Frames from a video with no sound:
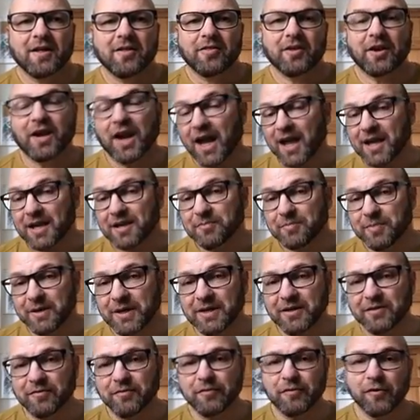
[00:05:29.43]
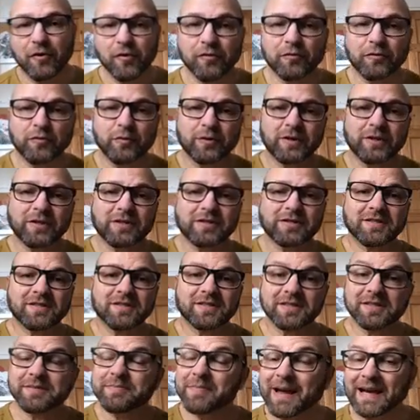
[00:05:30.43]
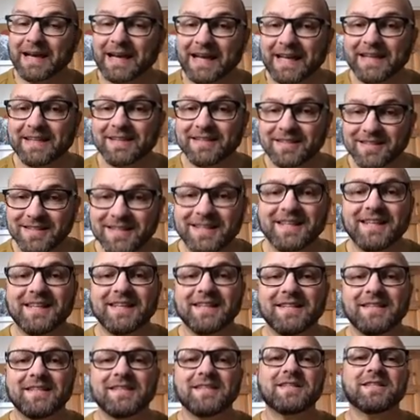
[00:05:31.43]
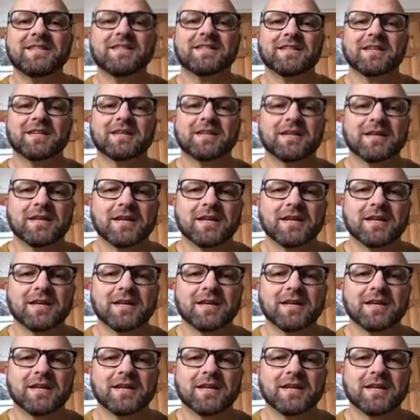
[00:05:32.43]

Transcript: that I had been involved with since my late teens,